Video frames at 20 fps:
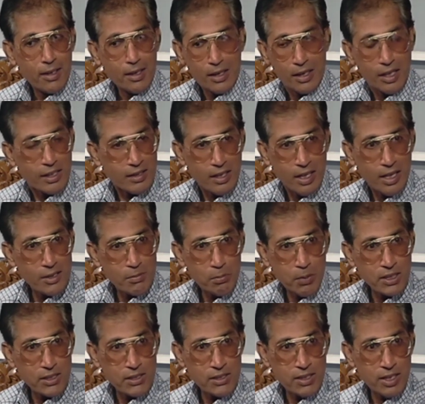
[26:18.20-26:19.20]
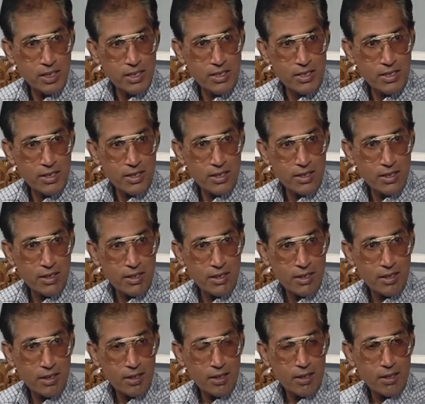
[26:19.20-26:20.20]
Nothing has much changed.
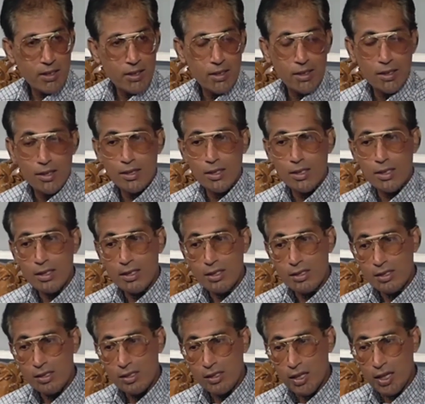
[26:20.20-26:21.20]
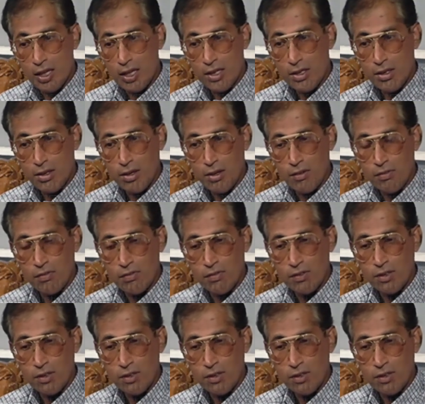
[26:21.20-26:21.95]
The state of